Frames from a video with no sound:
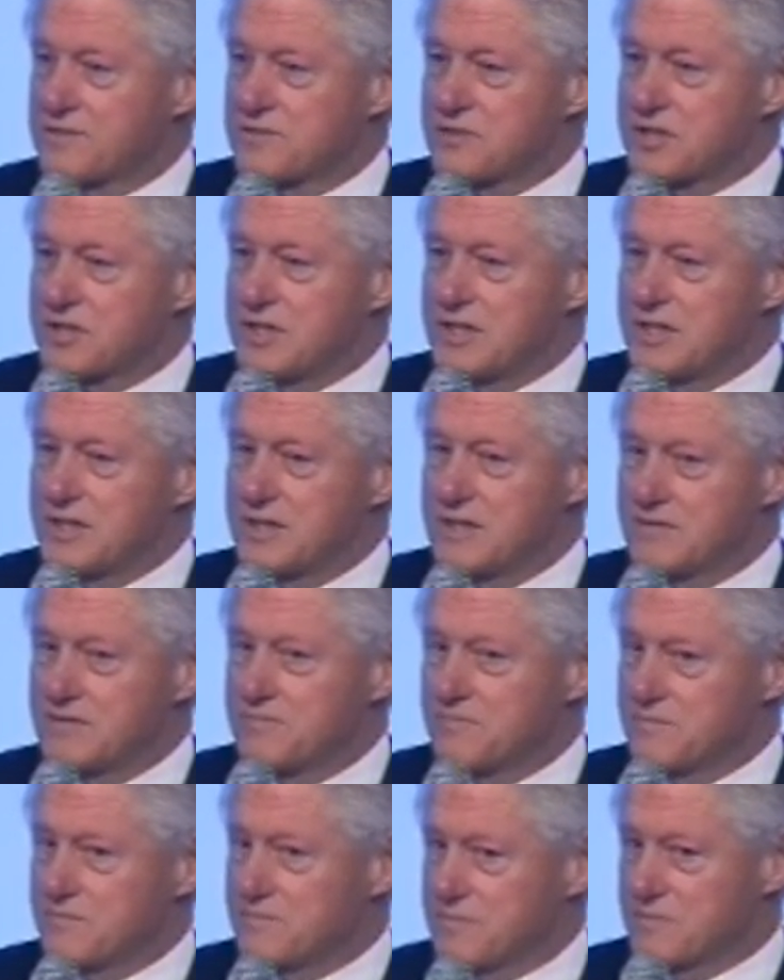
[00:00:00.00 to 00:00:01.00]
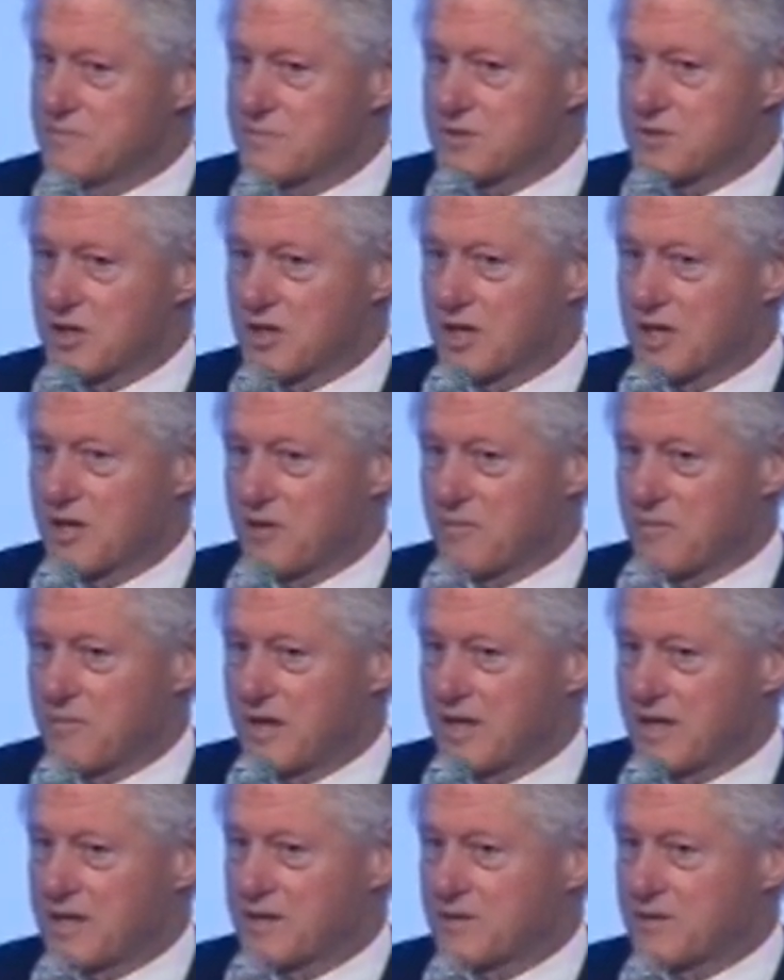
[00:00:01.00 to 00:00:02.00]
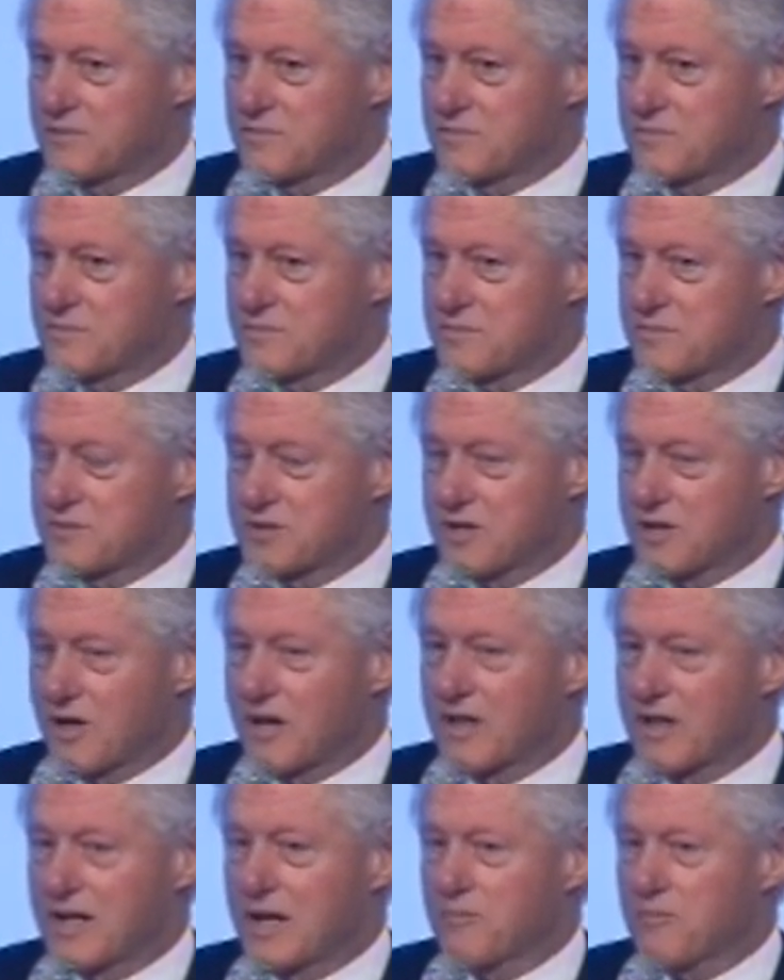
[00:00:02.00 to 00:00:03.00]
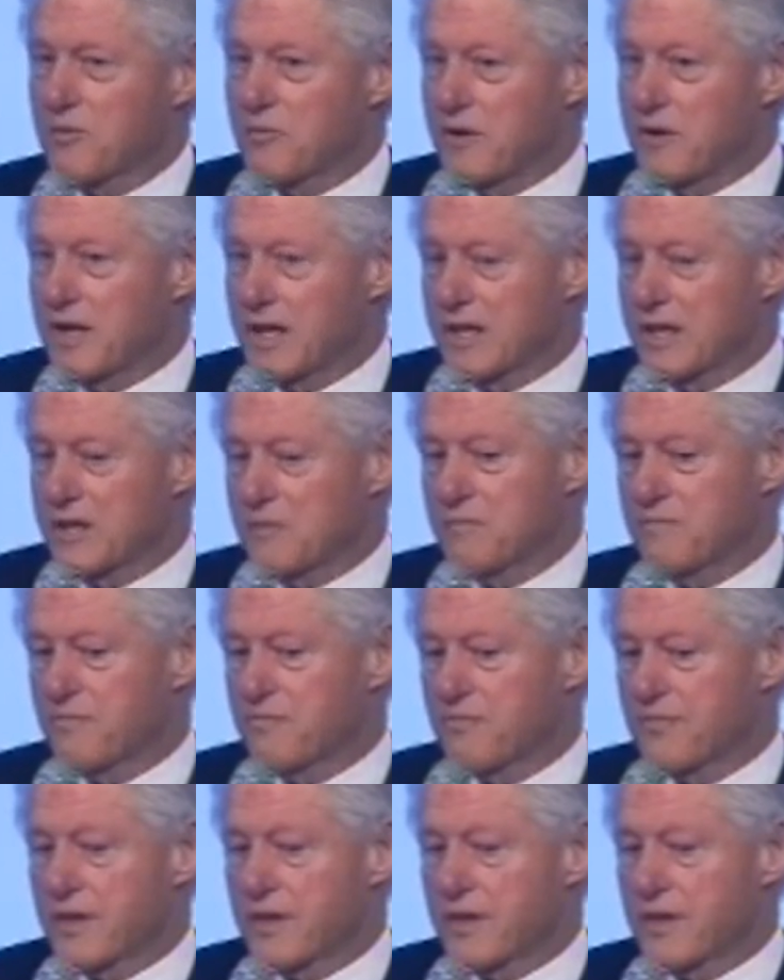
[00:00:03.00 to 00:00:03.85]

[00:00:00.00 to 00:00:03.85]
She took them and started implementing them.